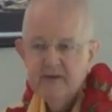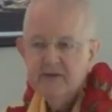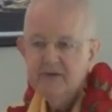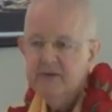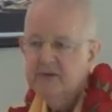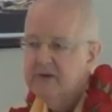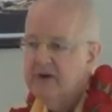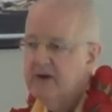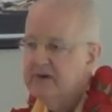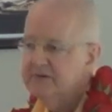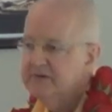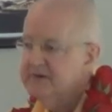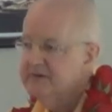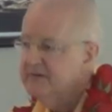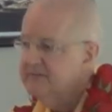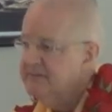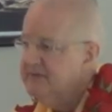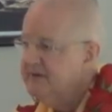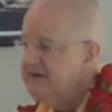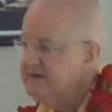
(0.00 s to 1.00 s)
You go to
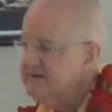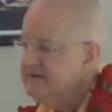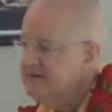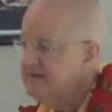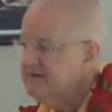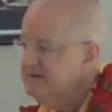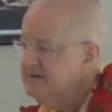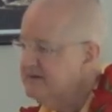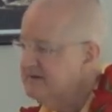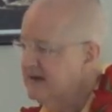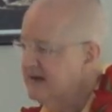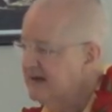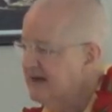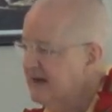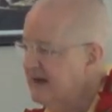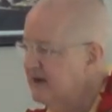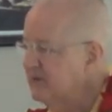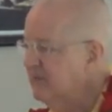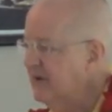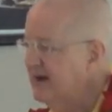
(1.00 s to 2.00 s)
the priest and say,
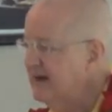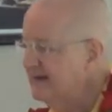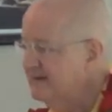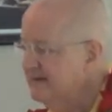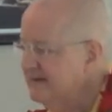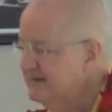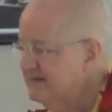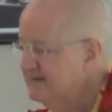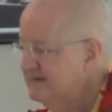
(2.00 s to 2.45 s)
I want.